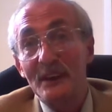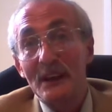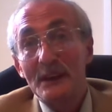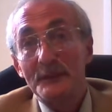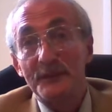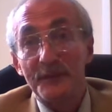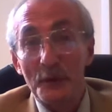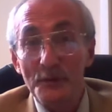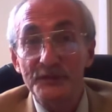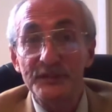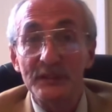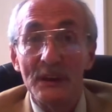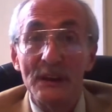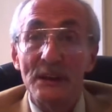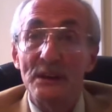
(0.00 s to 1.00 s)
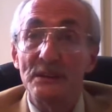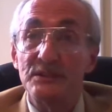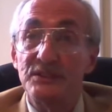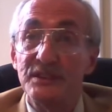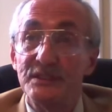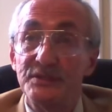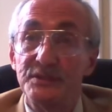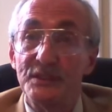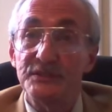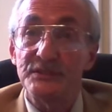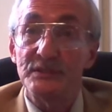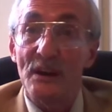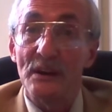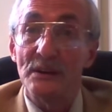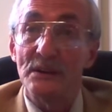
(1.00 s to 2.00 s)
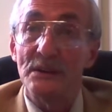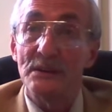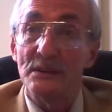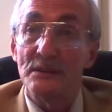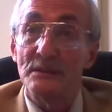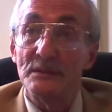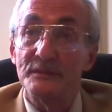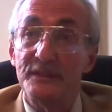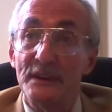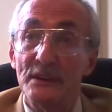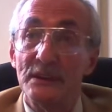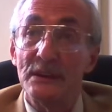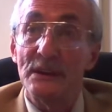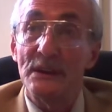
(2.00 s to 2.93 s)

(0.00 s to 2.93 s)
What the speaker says: first did this very